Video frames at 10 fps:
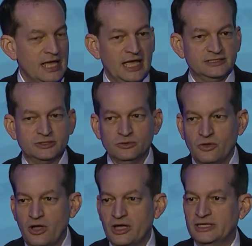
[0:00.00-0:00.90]
and so
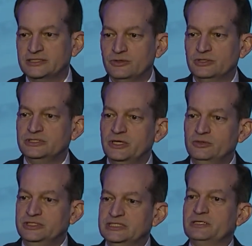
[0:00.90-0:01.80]
long as there is no
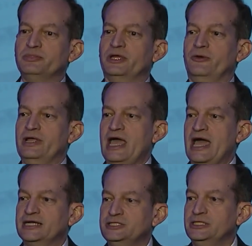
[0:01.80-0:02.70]
disciplinary
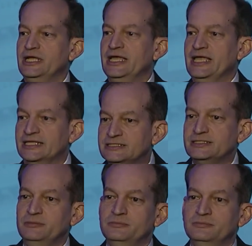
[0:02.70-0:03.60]
action against them.